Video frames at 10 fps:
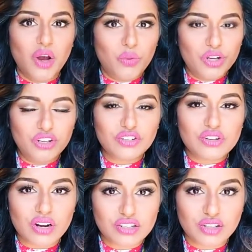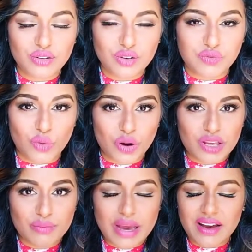When you're starting to lose
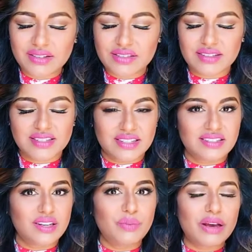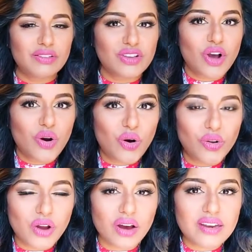forty pounds, sixty pounds,
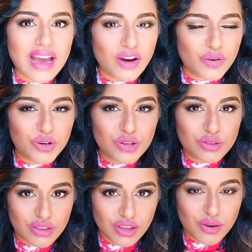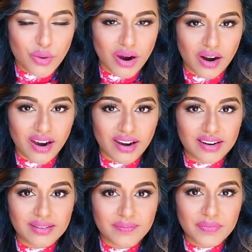hold on now, who do you think you are,
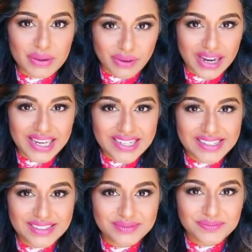right?